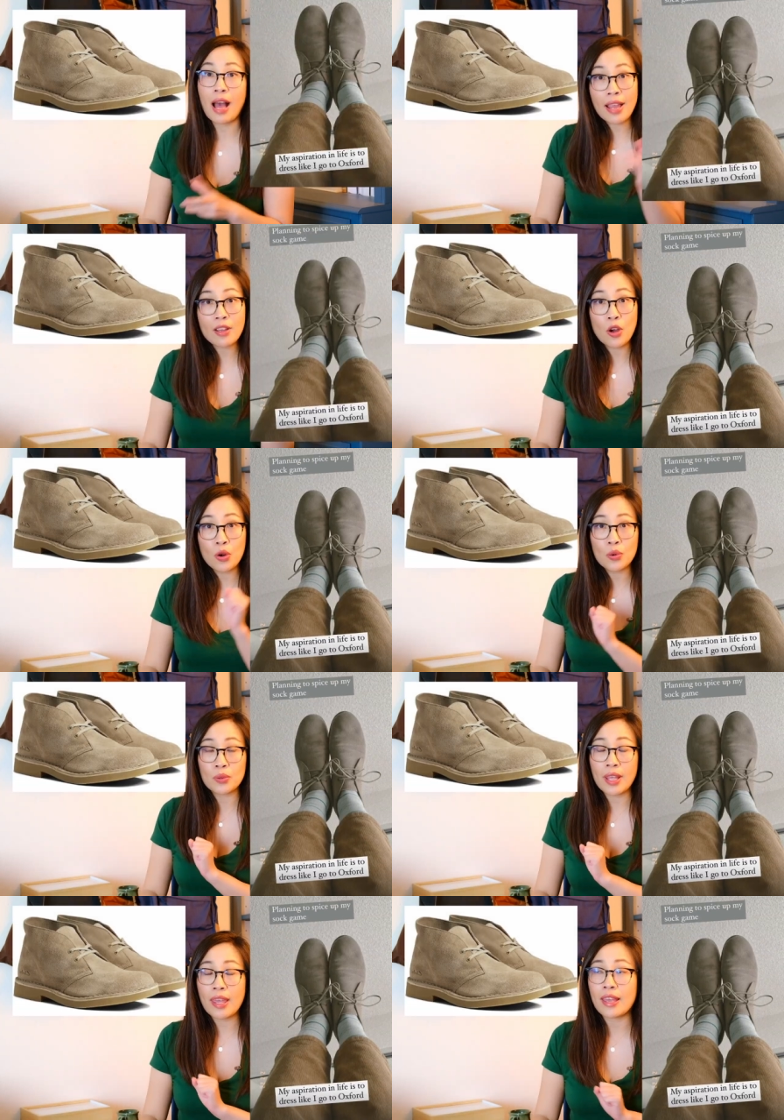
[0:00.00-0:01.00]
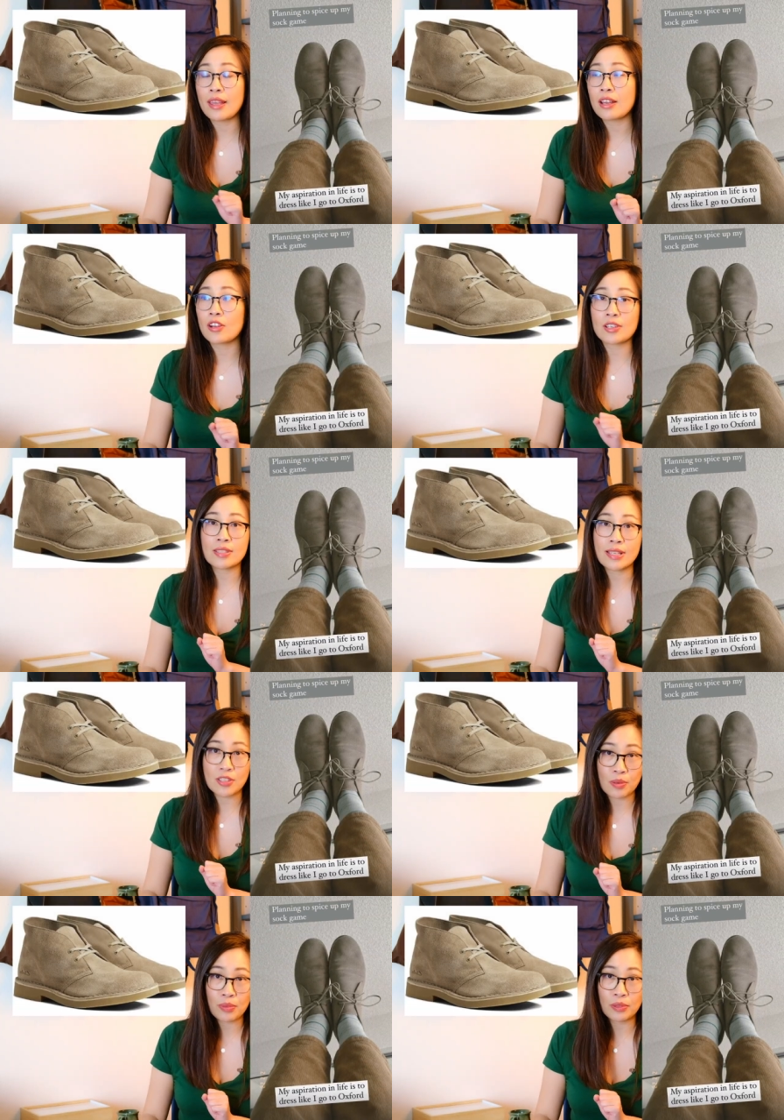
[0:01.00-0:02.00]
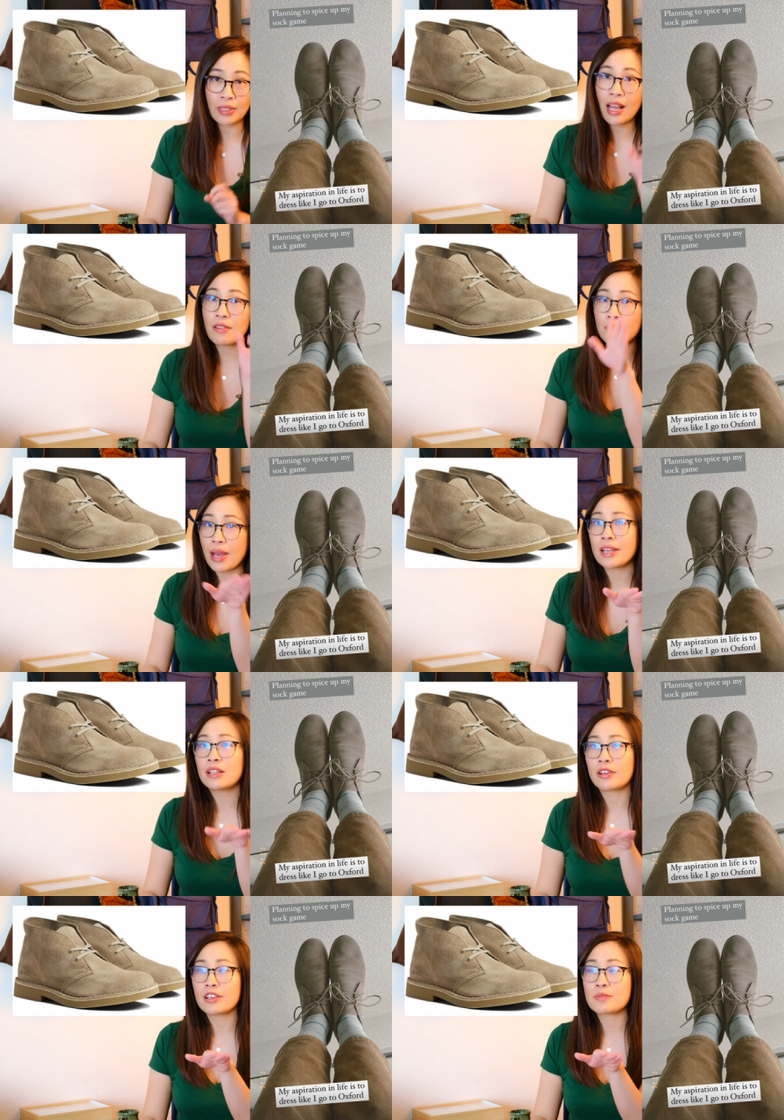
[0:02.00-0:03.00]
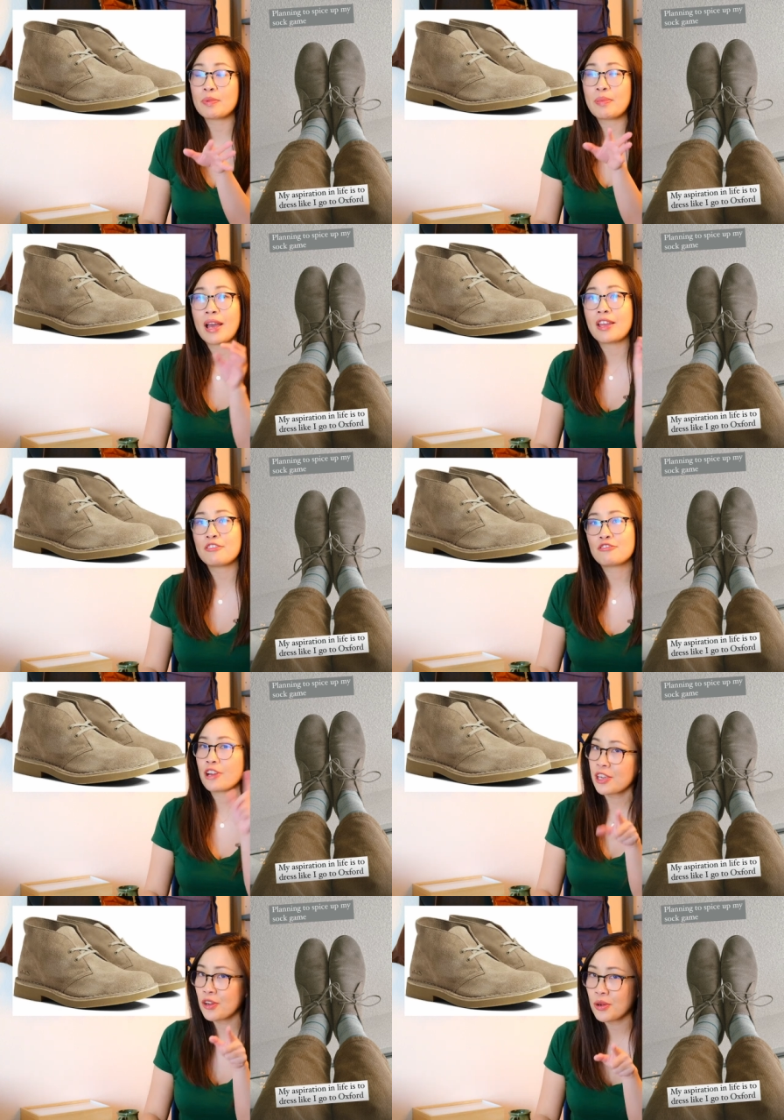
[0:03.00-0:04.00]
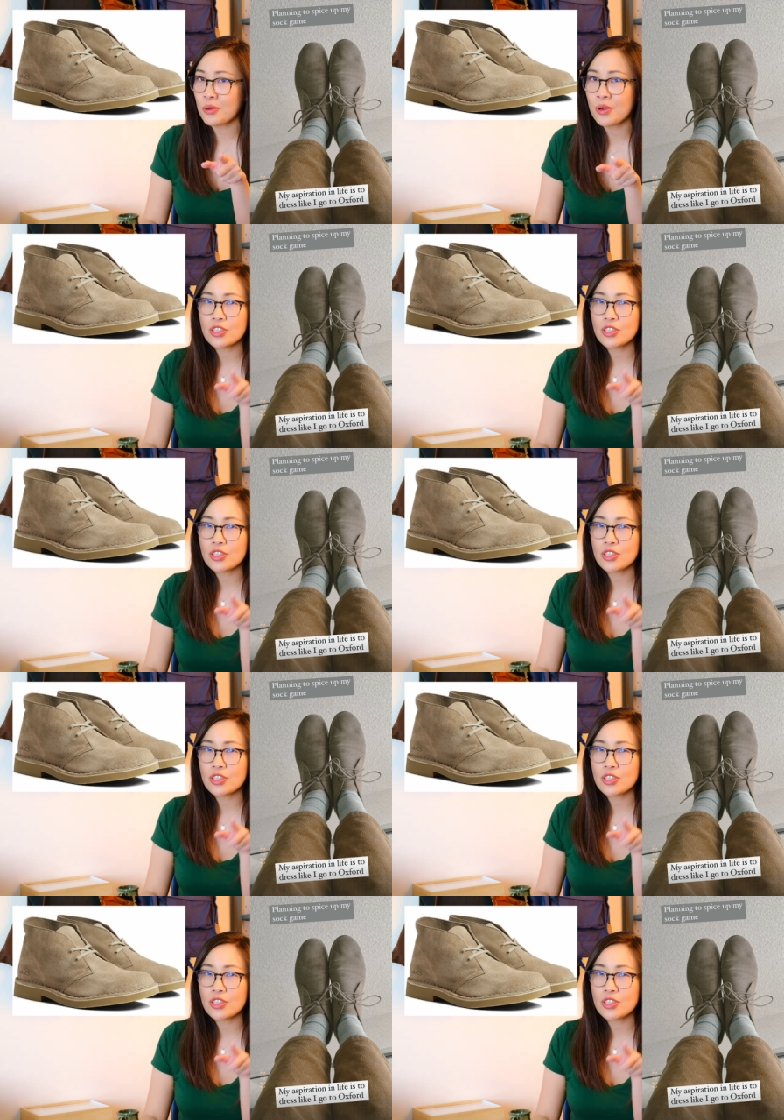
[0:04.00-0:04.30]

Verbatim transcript: I own a Clark's Desert boot, not by Clark's, but by Franco